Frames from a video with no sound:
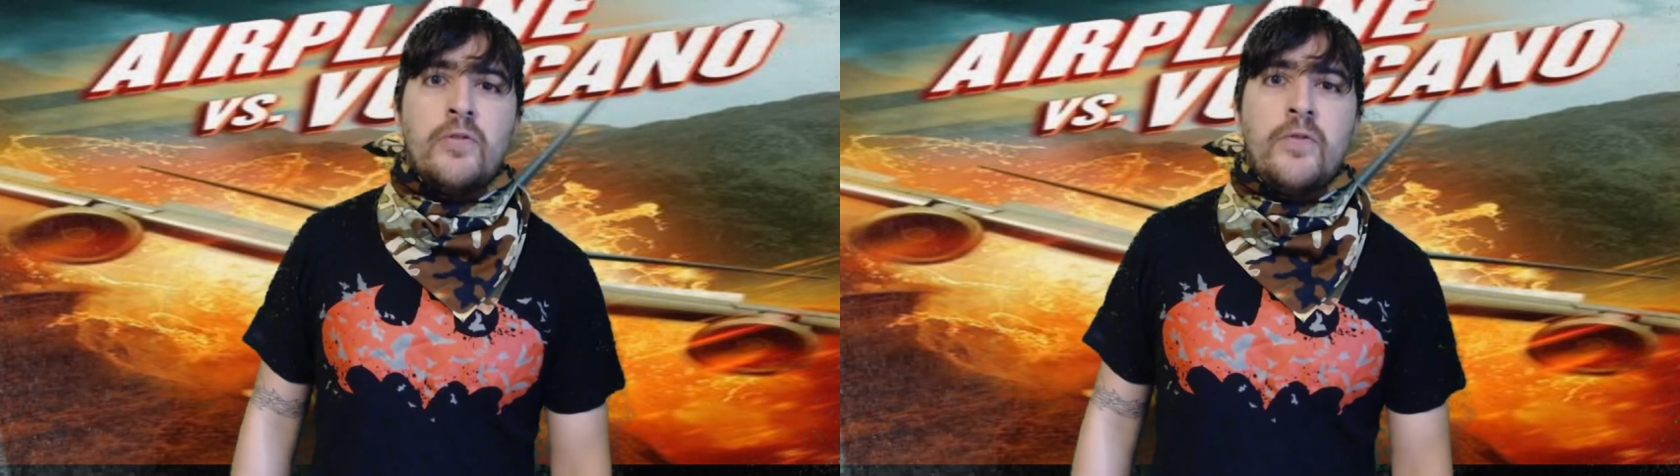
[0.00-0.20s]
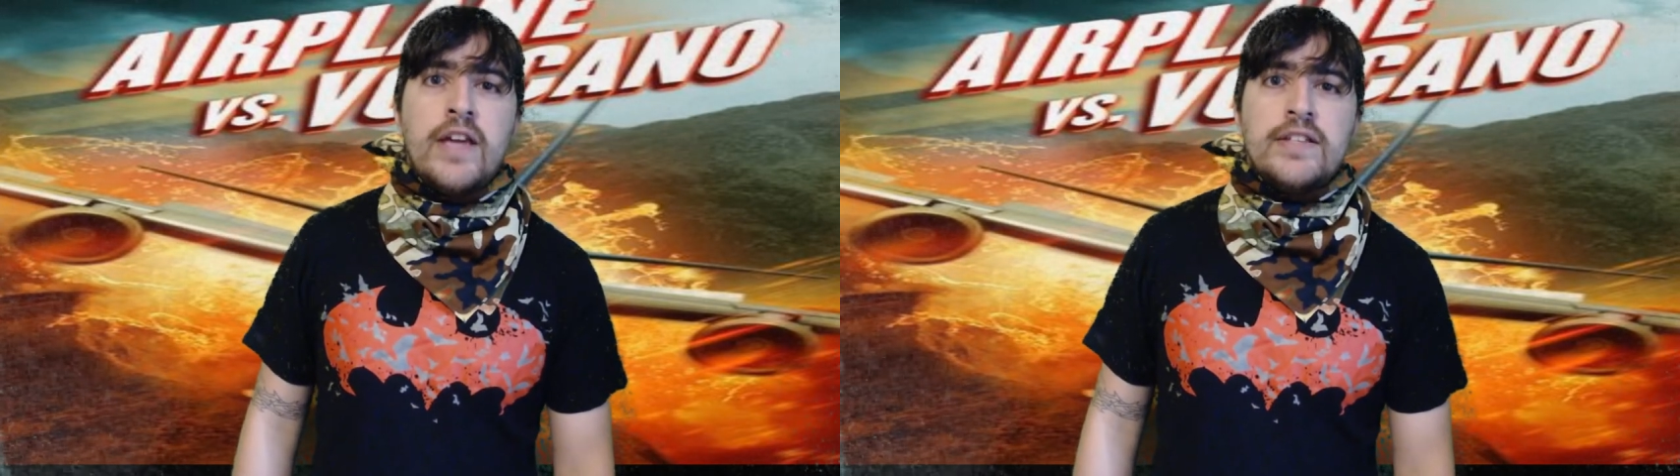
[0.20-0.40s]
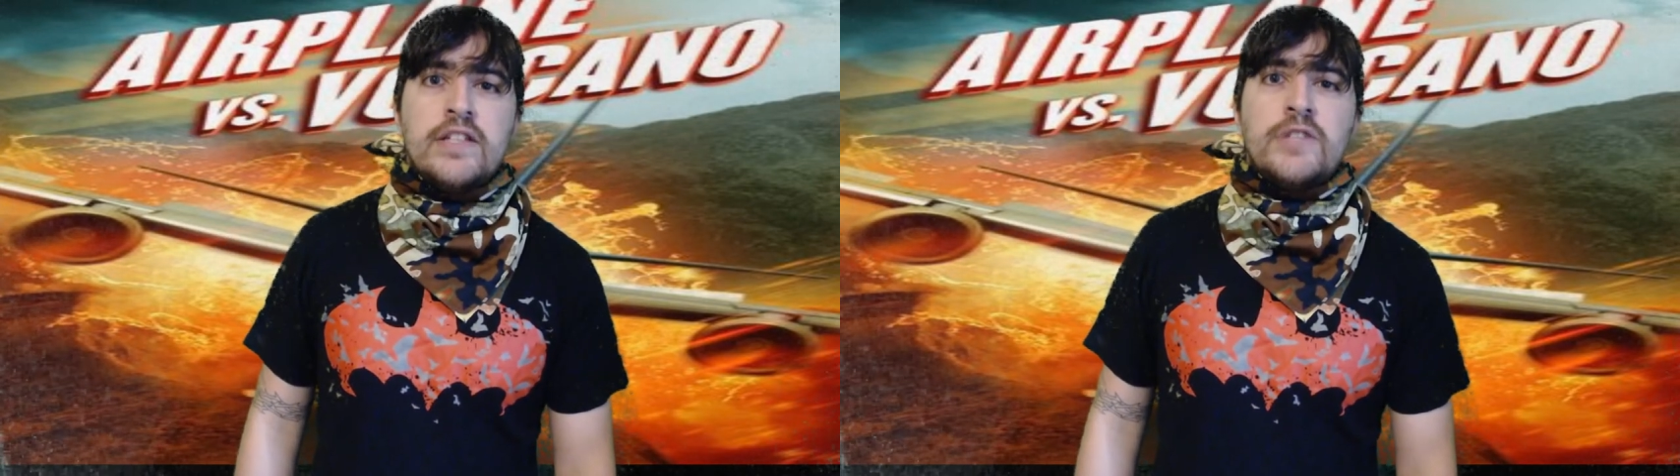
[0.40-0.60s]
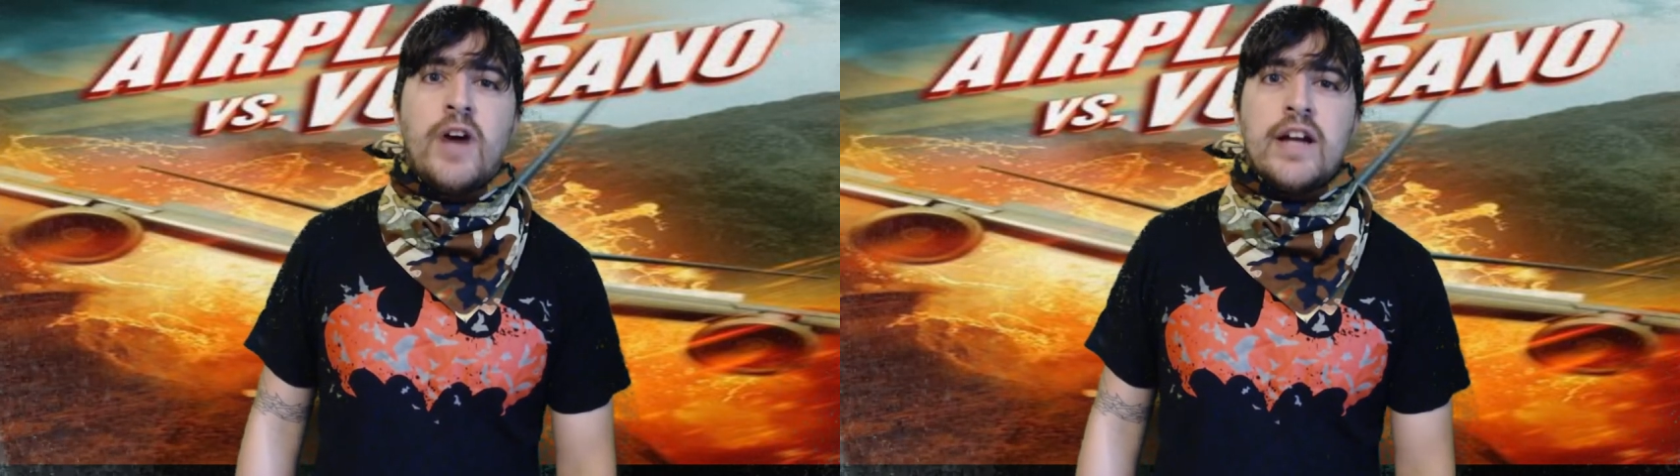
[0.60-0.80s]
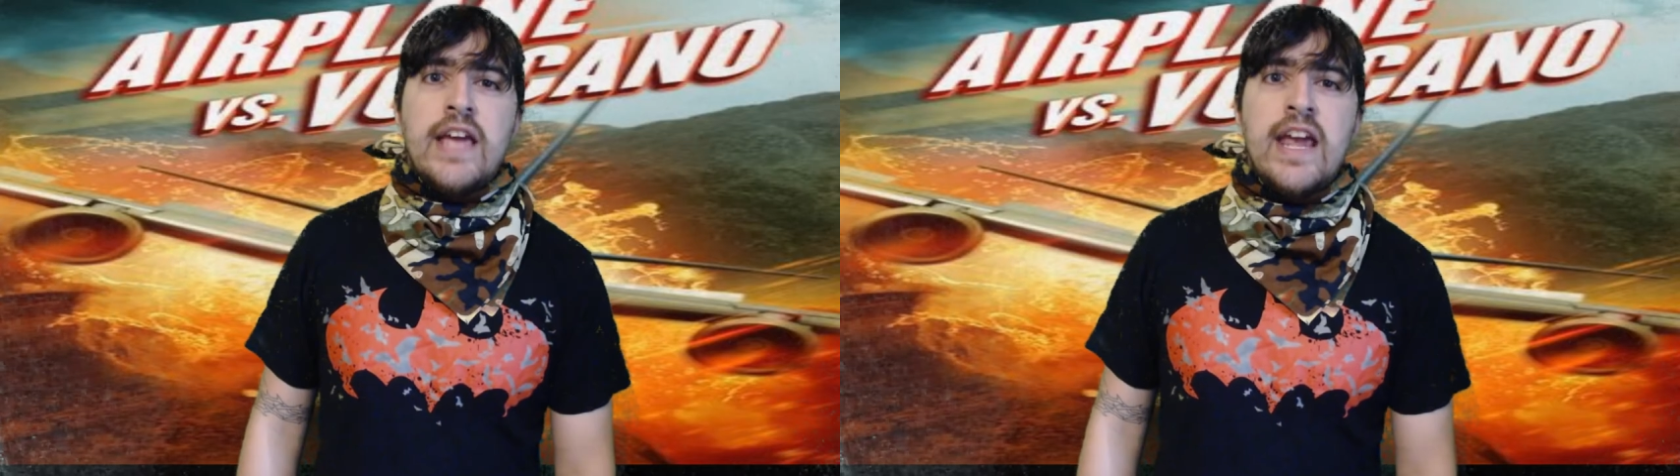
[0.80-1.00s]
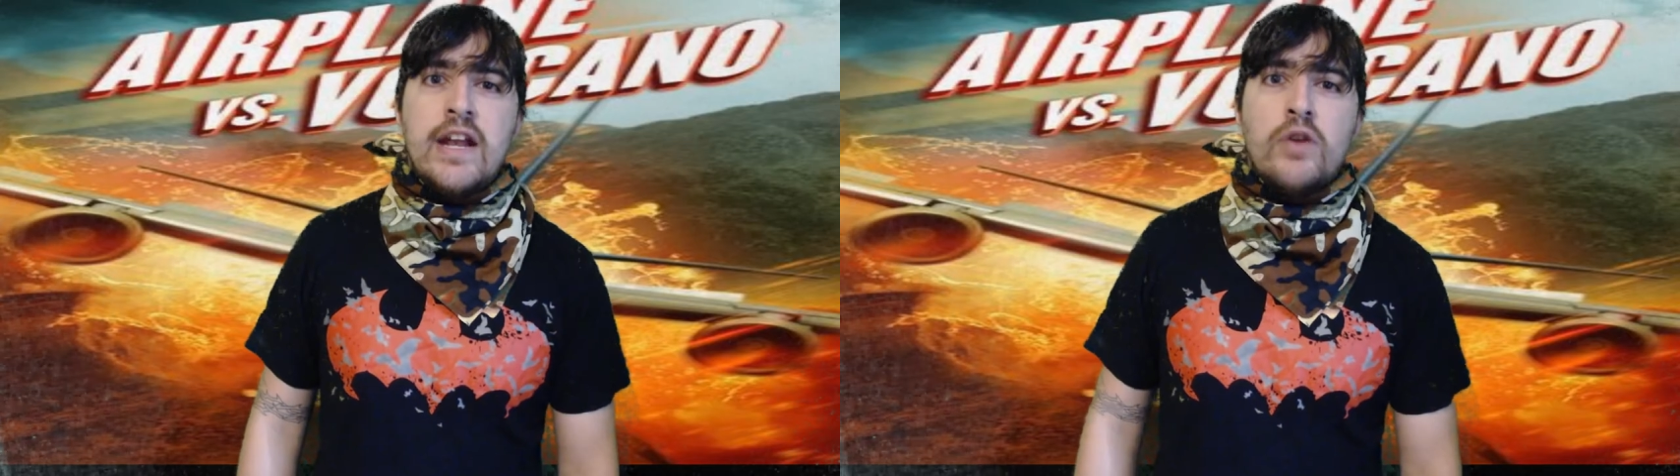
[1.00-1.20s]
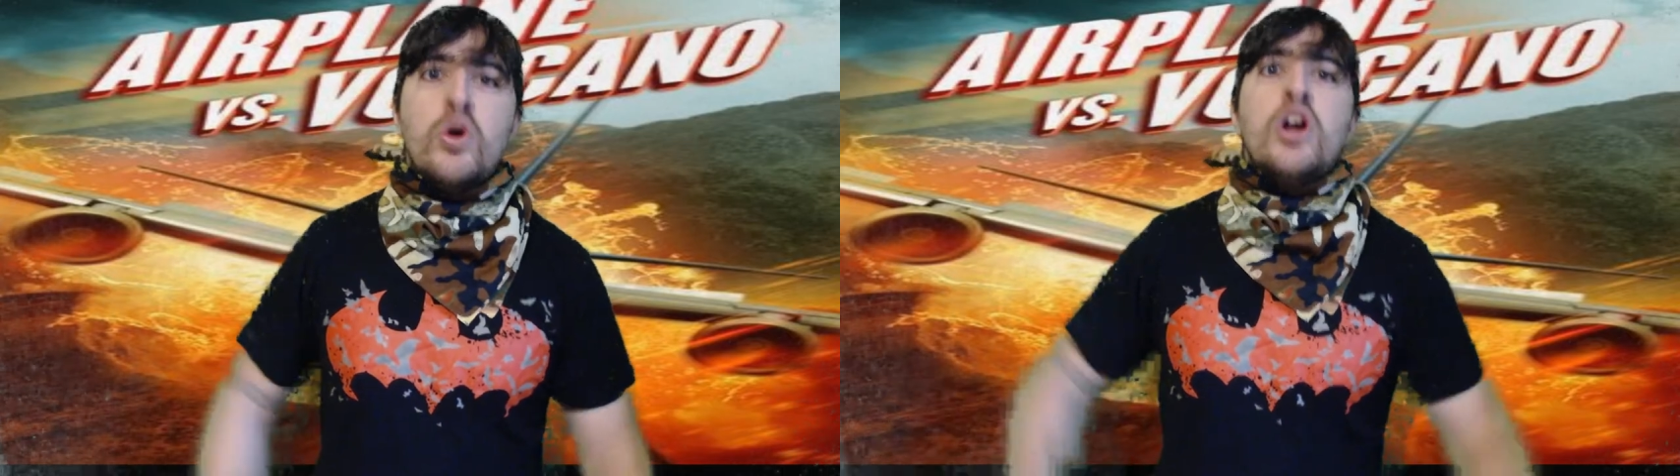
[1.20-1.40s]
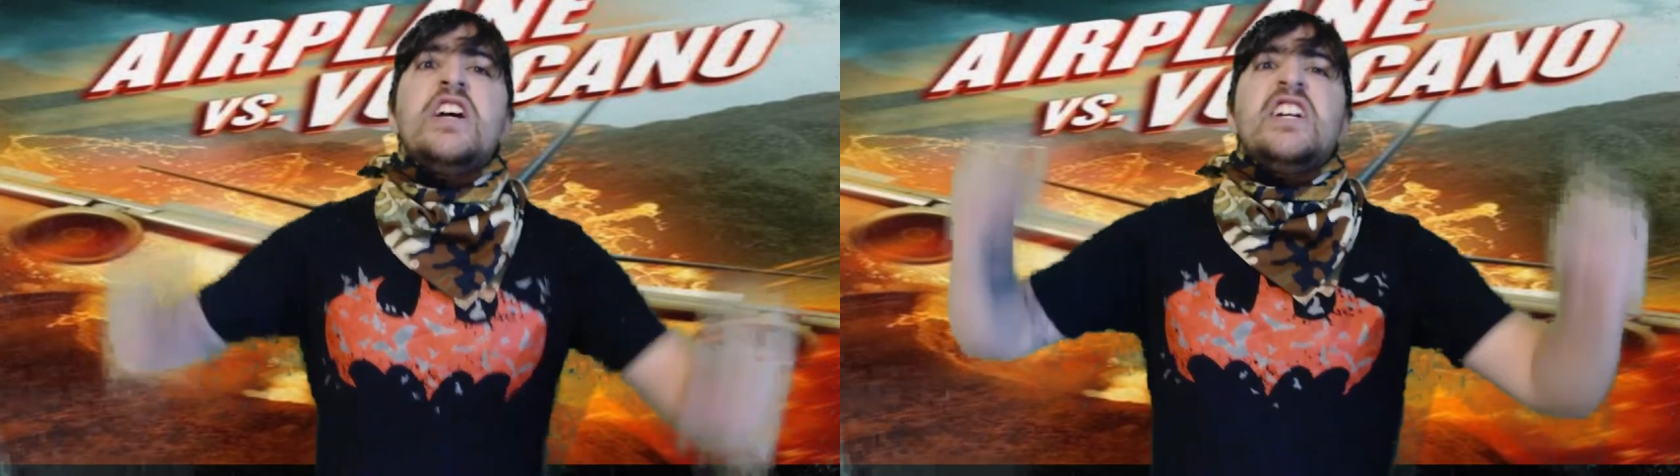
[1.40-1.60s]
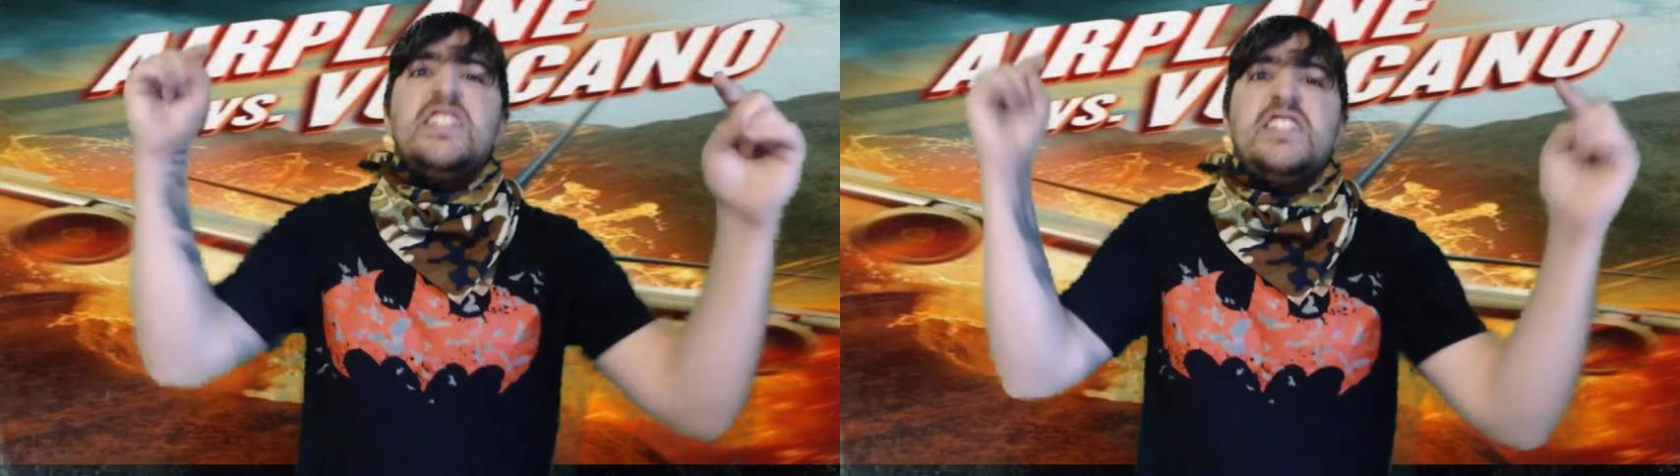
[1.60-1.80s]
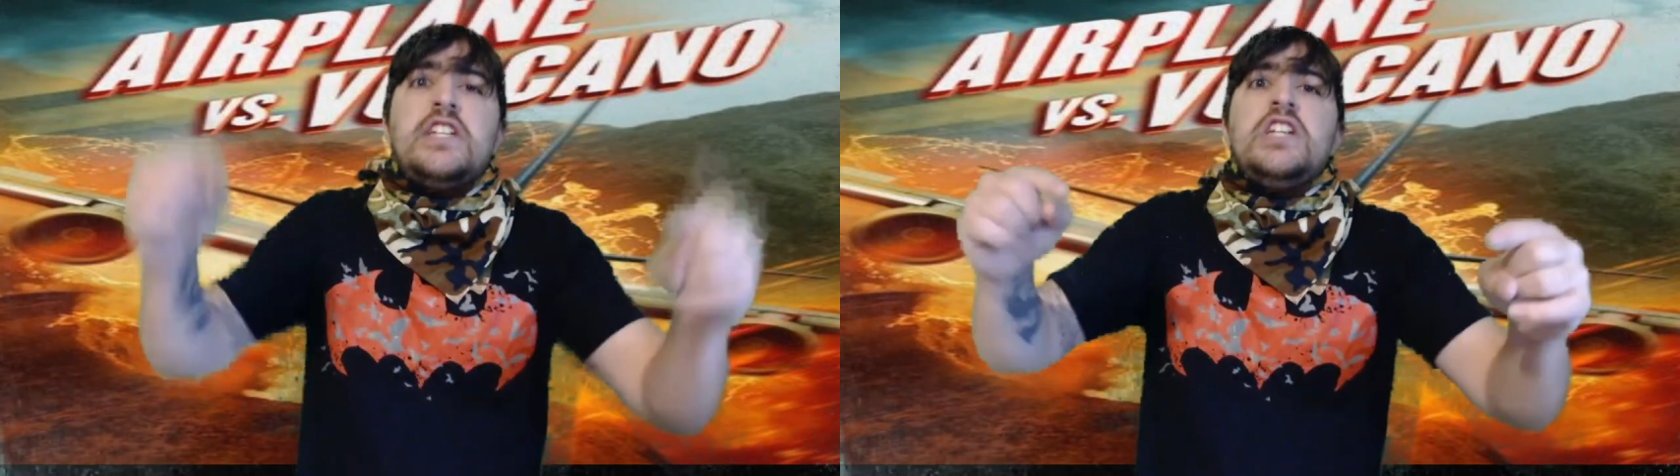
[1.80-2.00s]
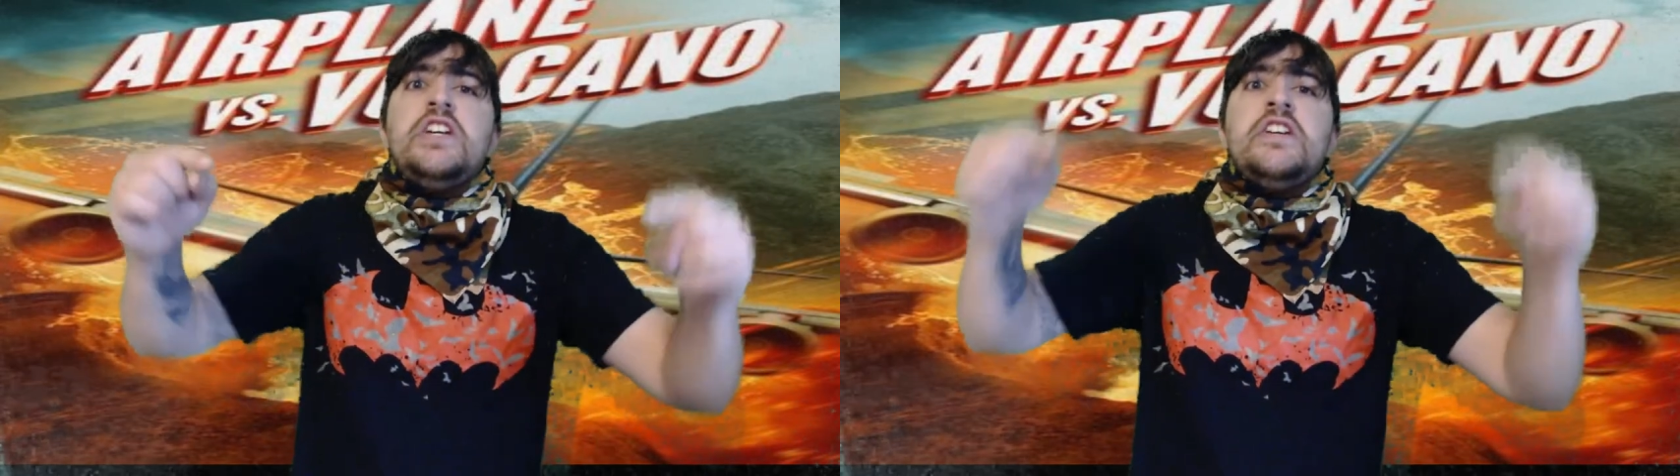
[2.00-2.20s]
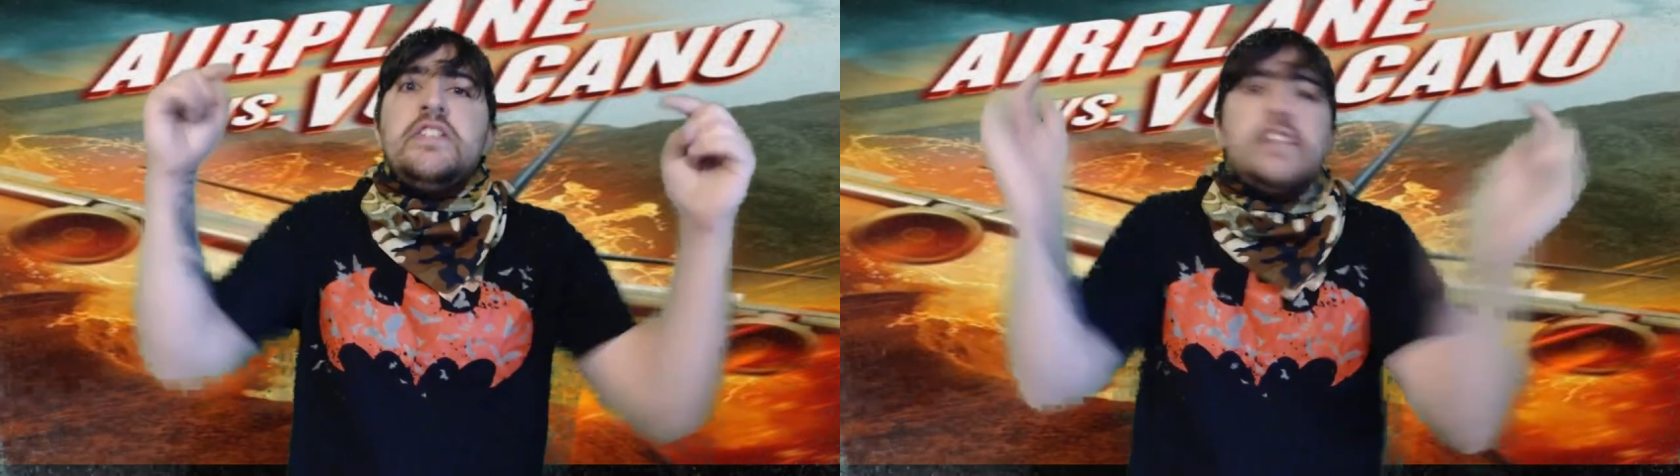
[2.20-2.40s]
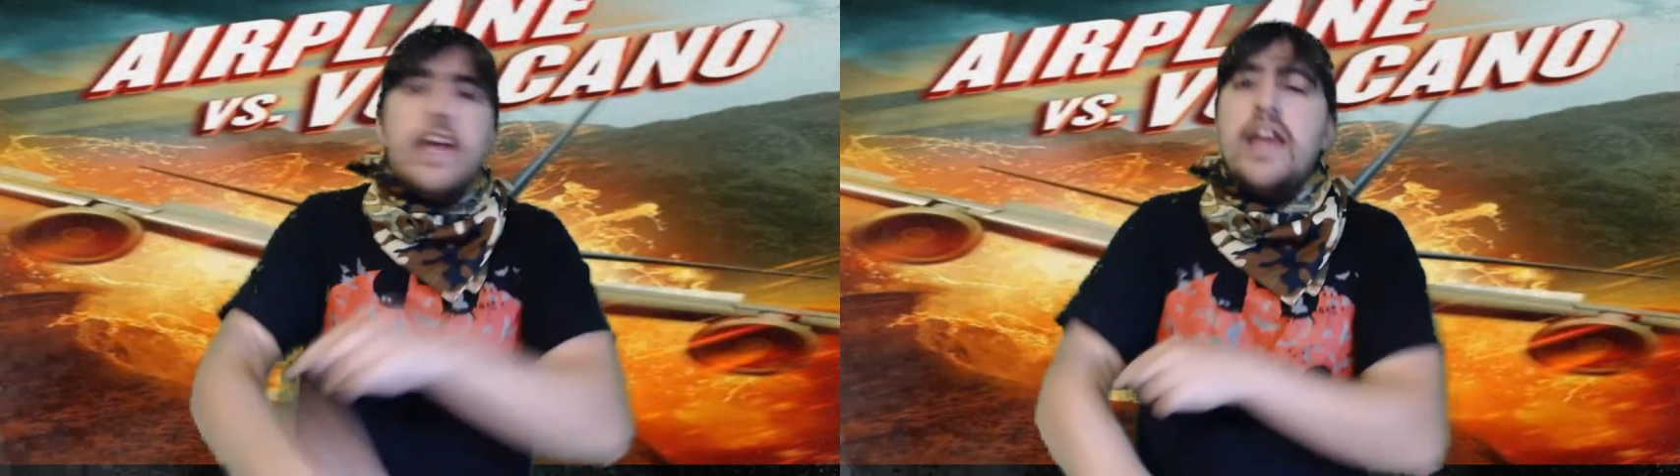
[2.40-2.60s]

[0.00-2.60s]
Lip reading: to face this volcano? Dean